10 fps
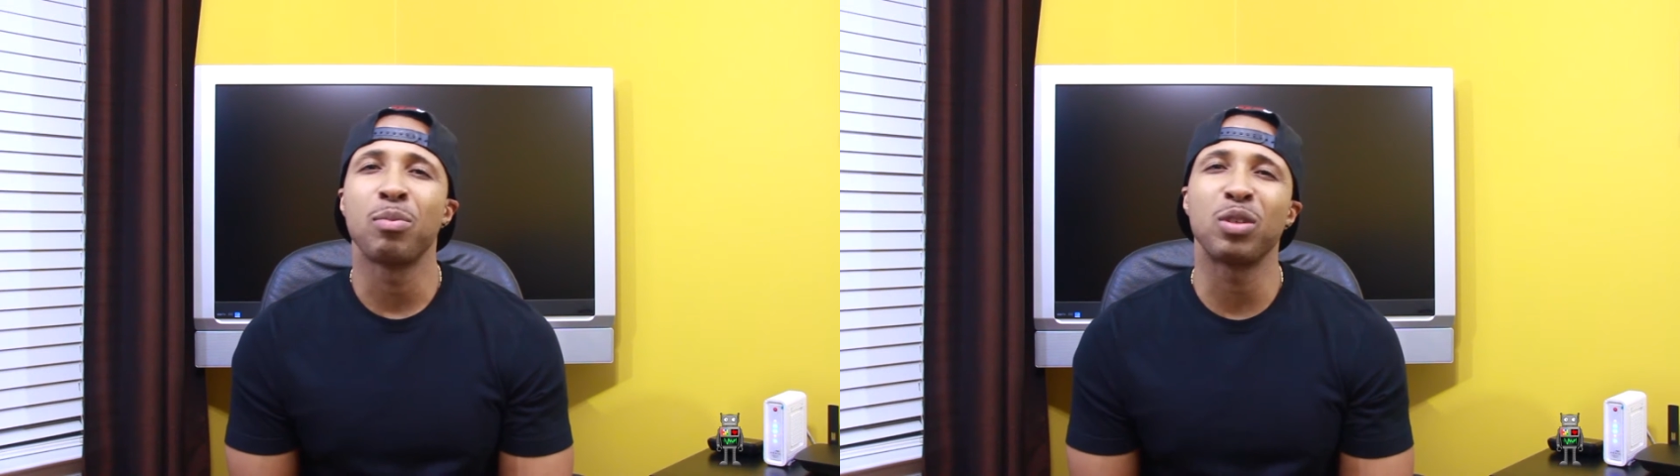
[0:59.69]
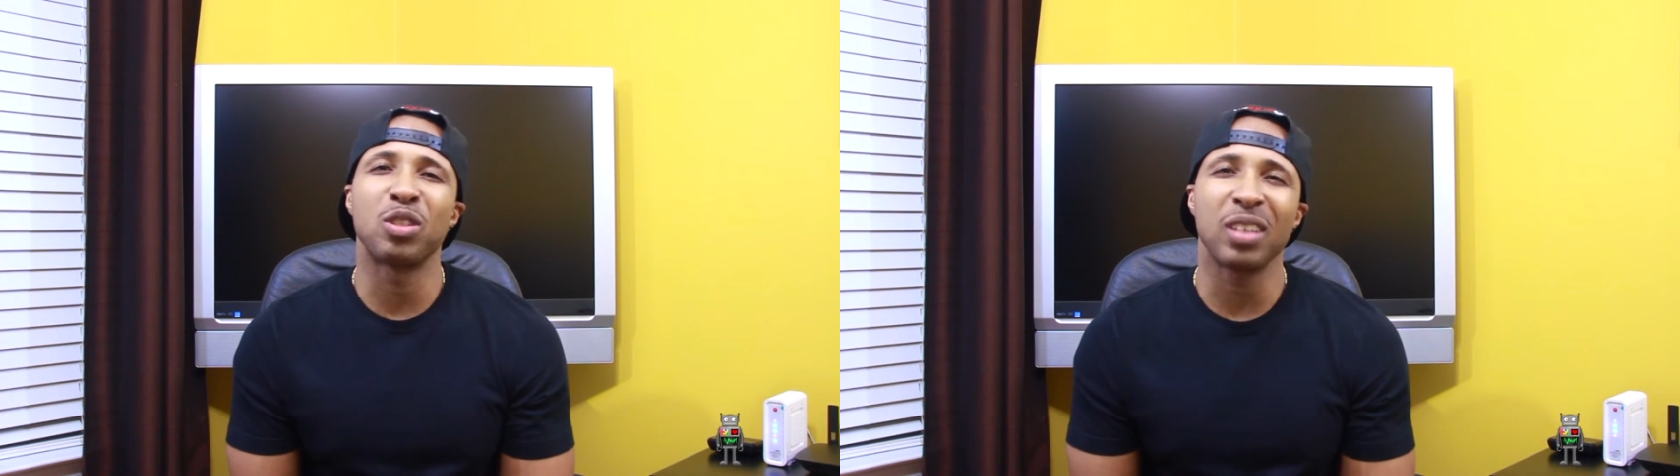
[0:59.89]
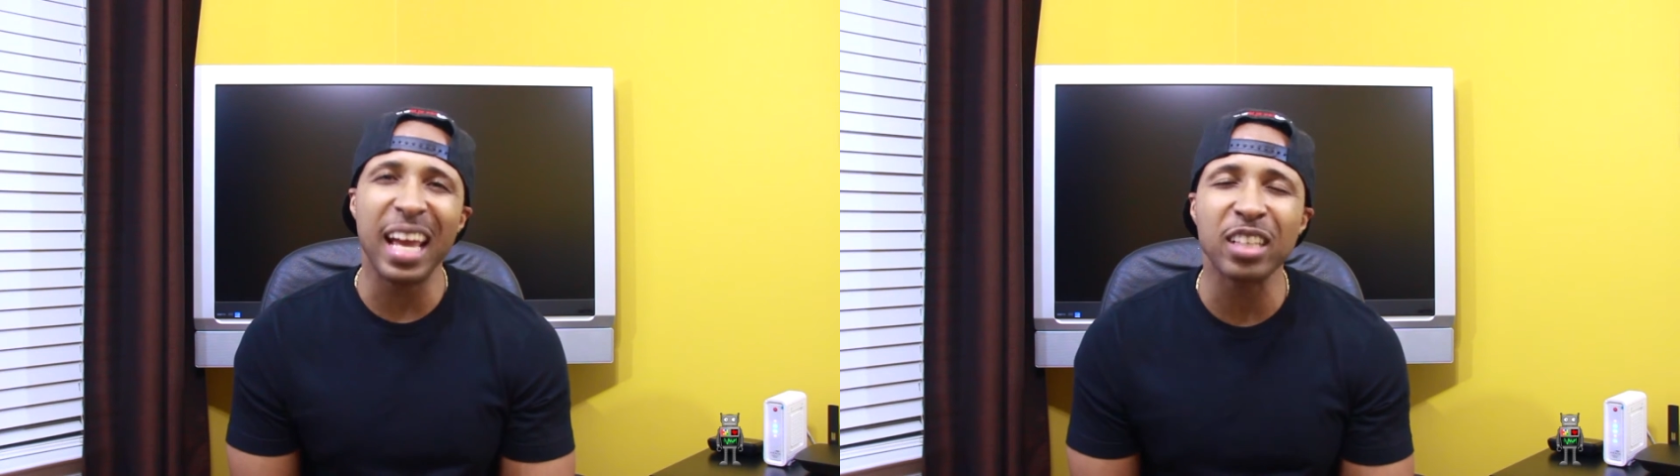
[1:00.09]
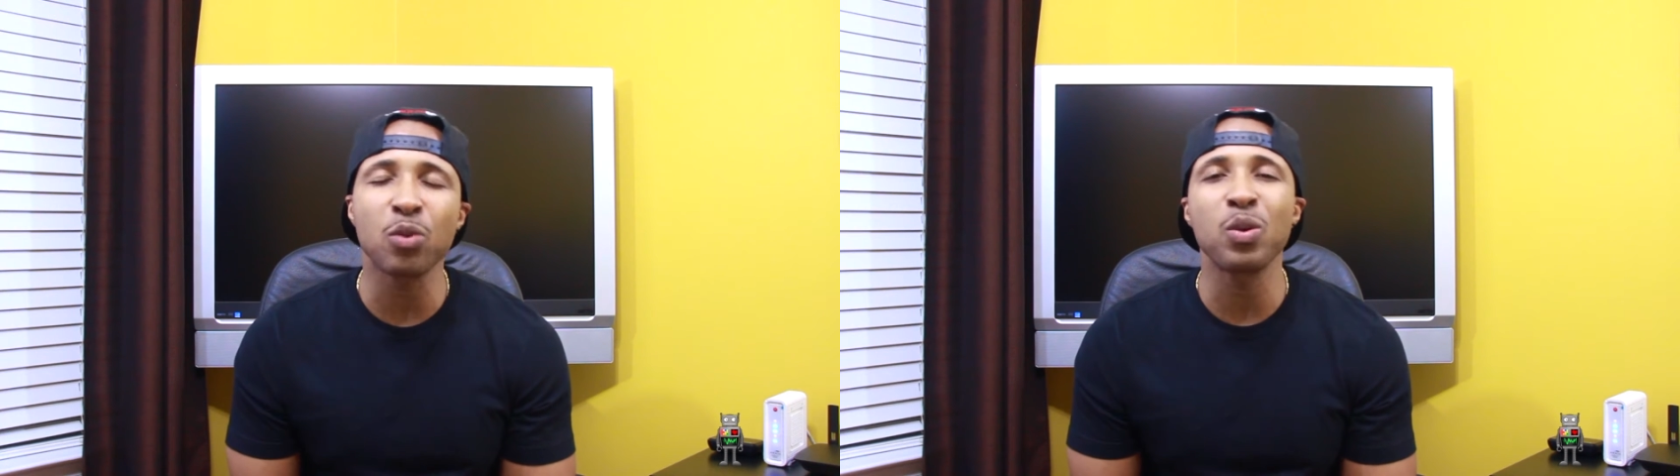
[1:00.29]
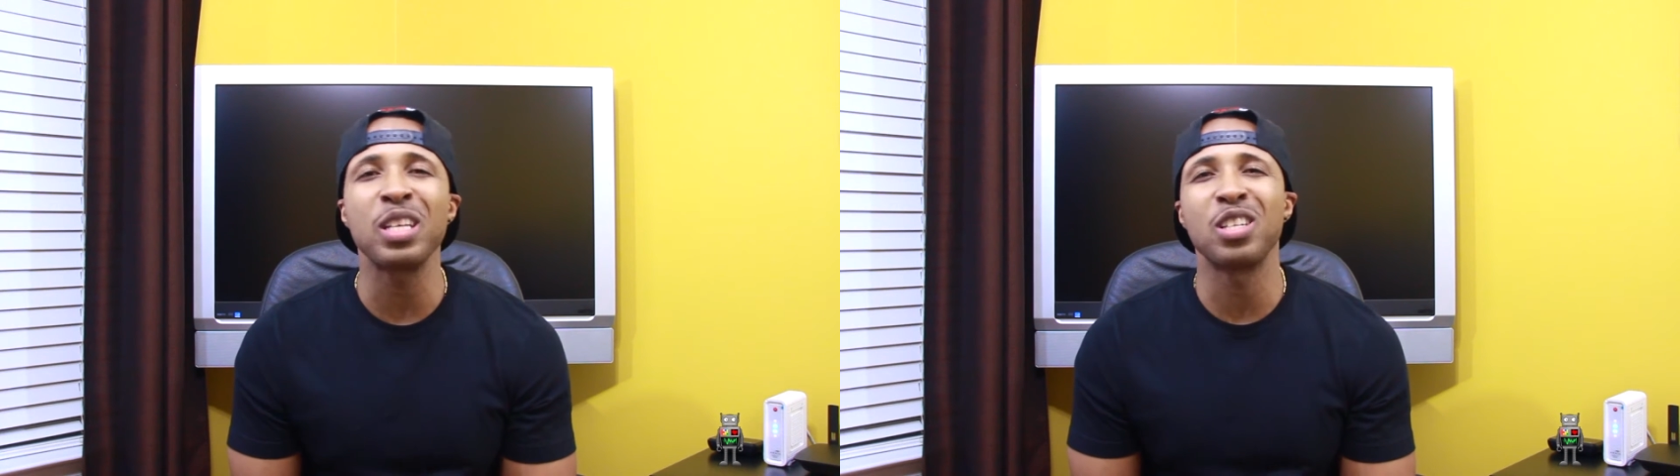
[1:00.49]
but you like
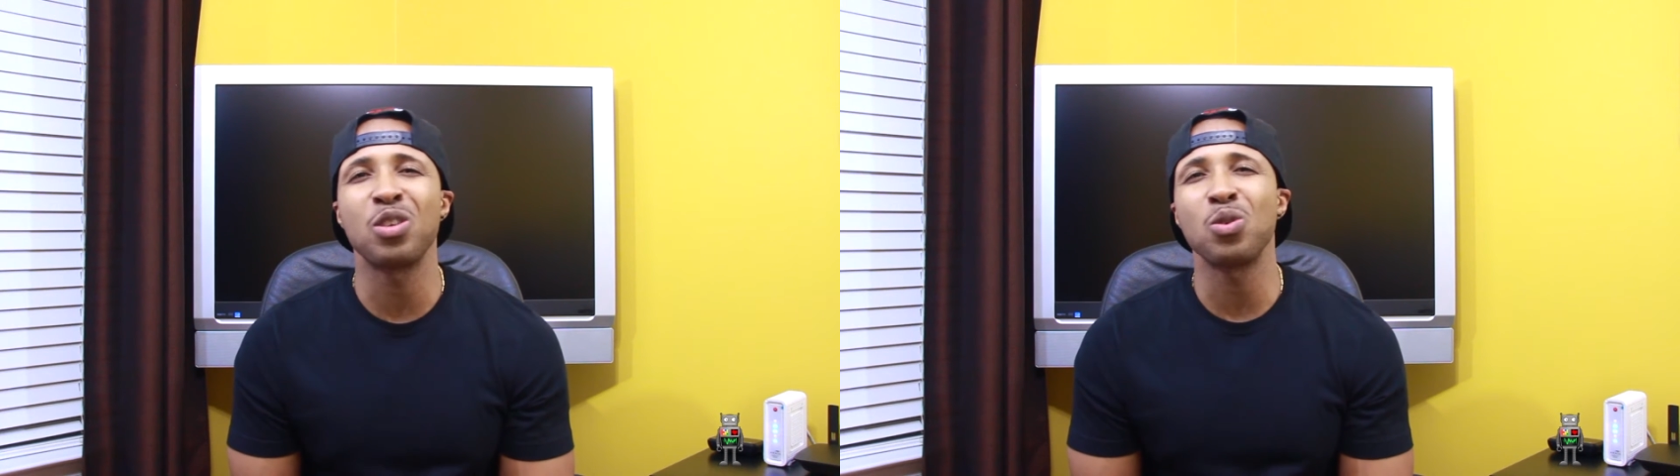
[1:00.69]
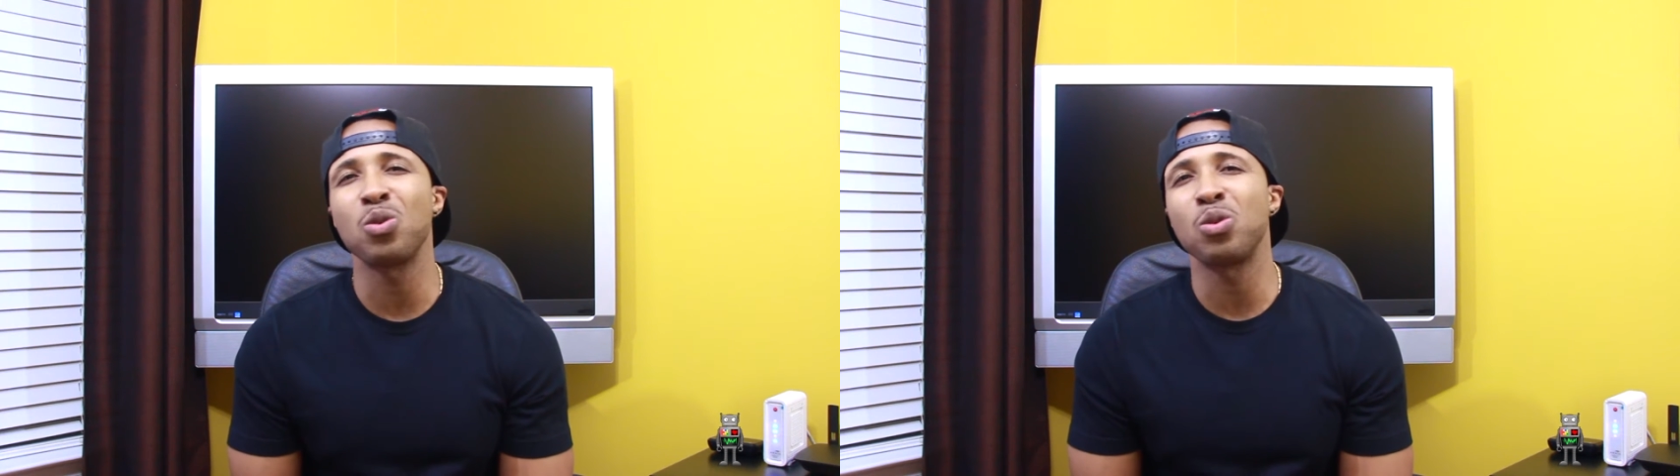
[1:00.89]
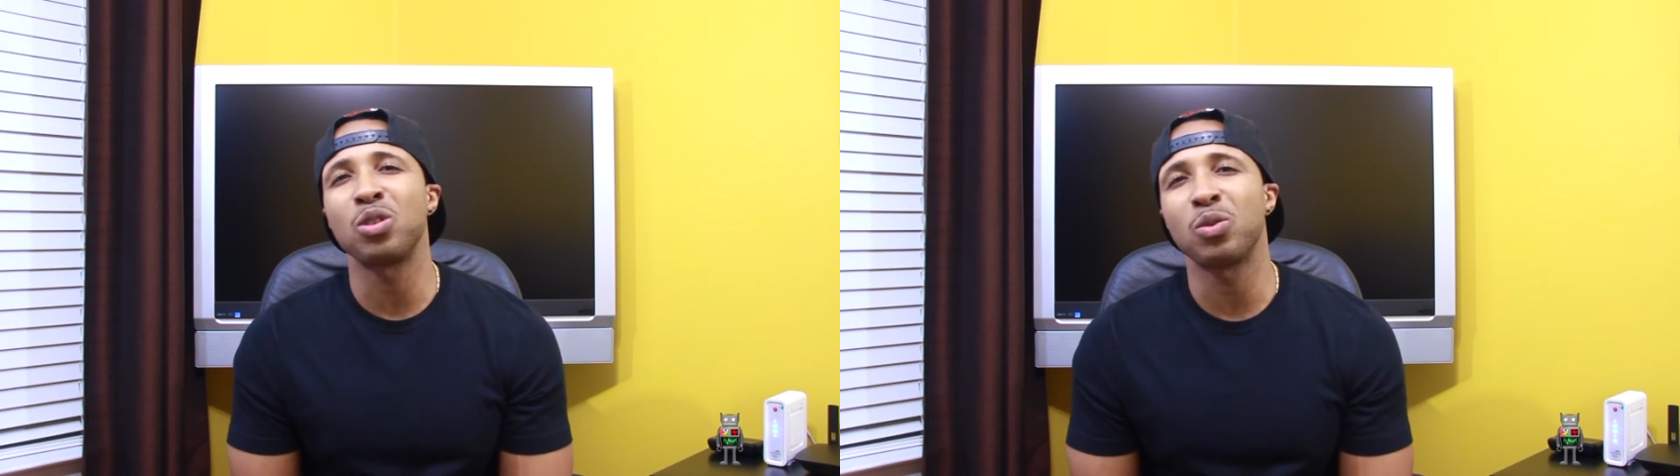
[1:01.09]
to read the news,